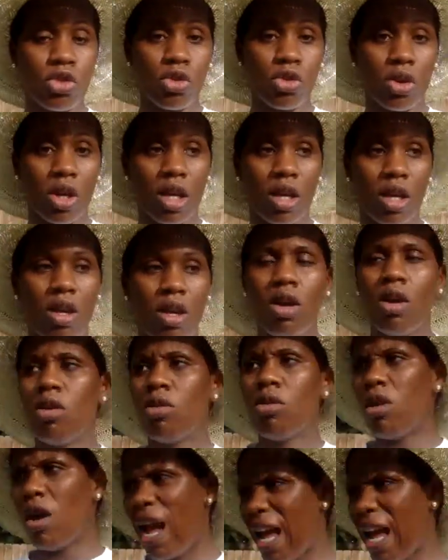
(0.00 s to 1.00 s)
tree,
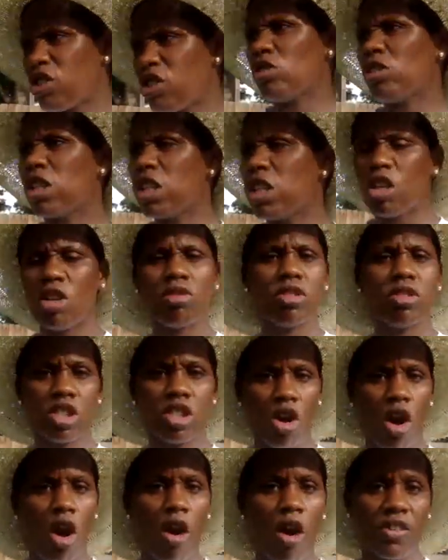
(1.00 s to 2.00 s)
will actually yield this
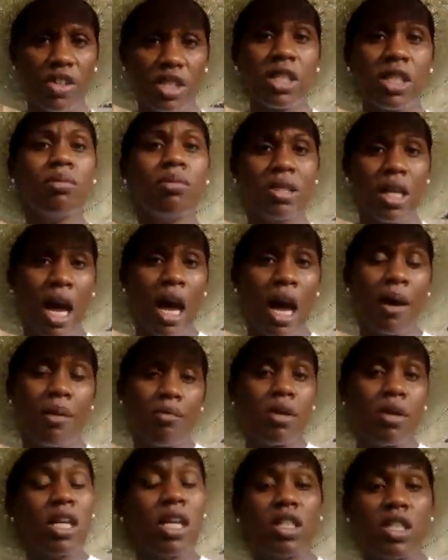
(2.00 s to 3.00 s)
harvest sometime
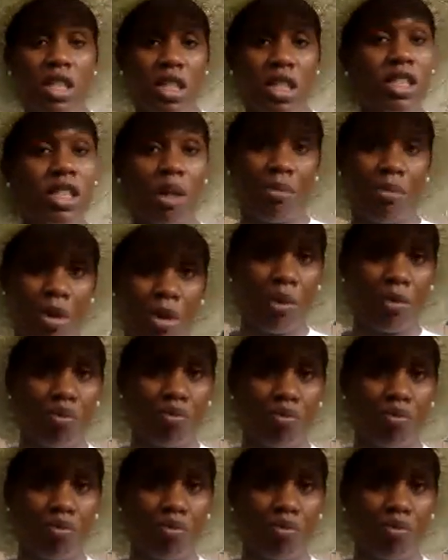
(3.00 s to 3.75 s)
in December.